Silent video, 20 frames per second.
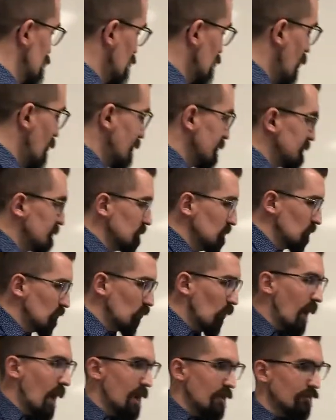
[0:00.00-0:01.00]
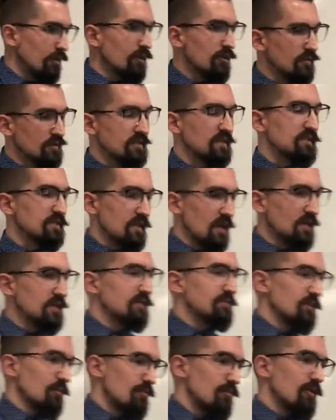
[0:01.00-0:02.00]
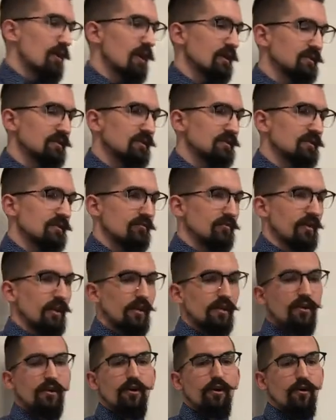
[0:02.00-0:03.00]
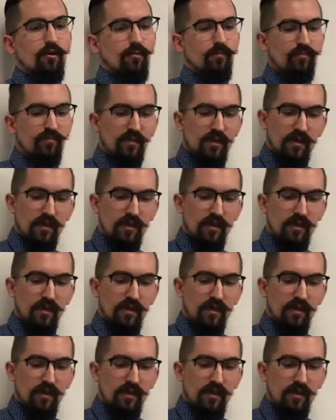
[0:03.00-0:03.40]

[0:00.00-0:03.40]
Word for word: what we, why we use the scientific process of like, oh,